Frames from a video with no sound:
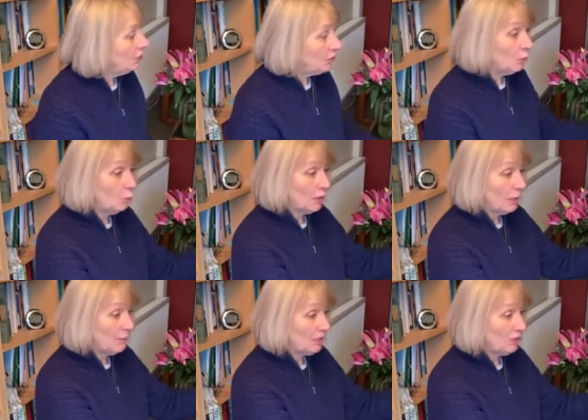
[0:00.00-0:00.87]
So
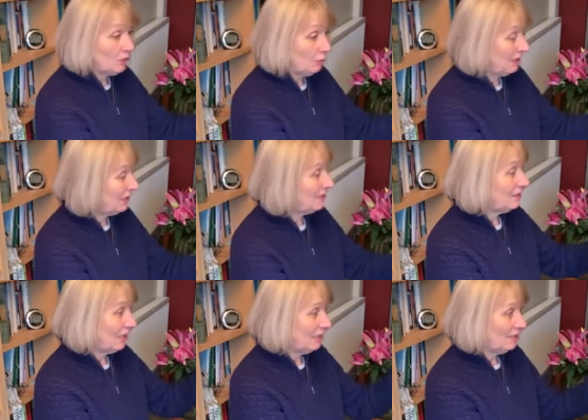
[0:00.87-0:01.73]
what I might do with
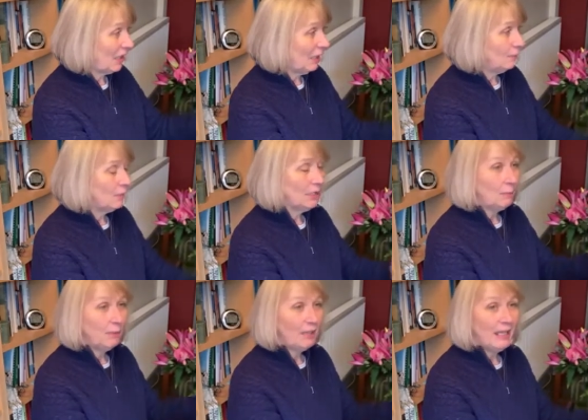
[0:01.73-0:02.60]
this is I
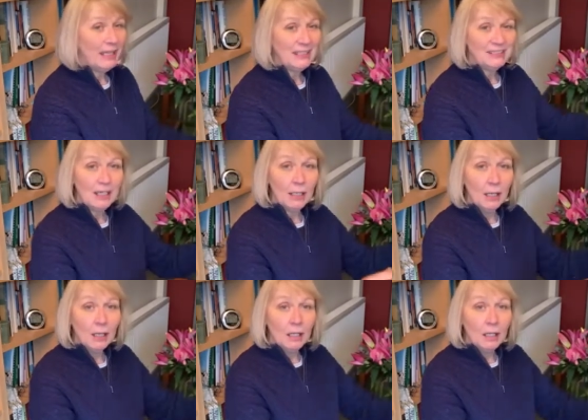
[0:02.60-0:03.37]
might play and say,